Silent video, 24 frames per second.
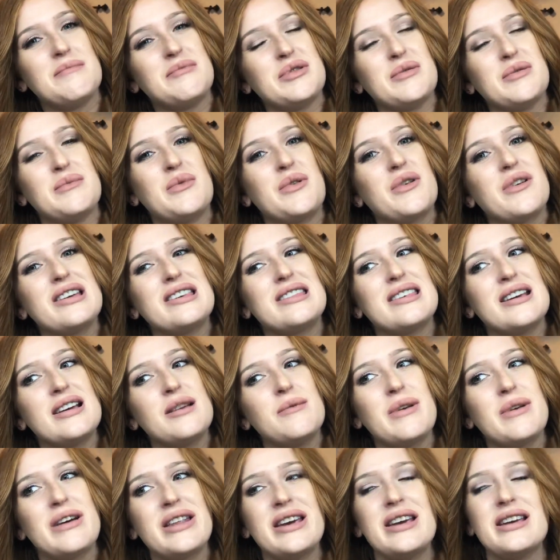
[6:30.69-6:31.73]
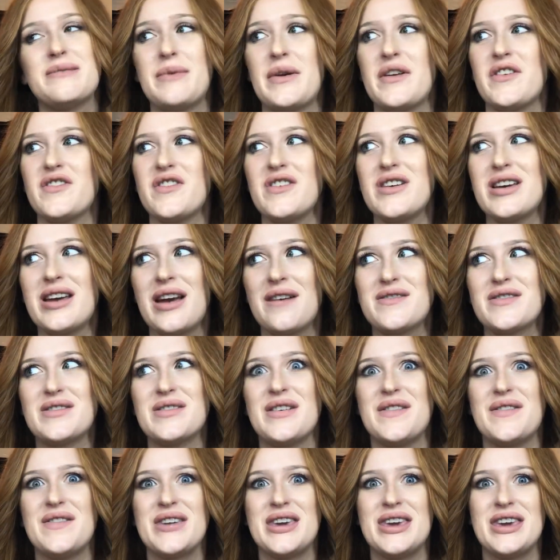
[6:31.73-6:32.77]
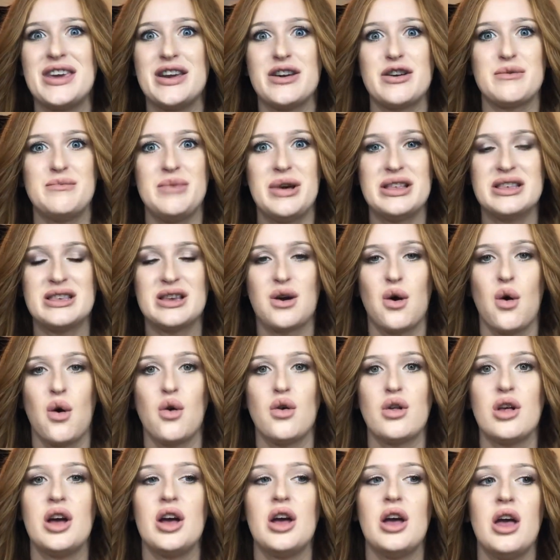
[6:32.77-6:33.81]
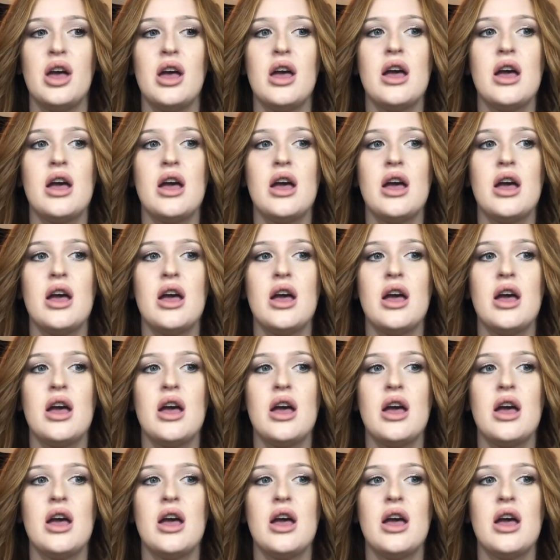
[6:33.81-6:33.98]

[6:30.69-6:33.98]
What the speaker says: but the more I think about it, especially after living here in Pensacola,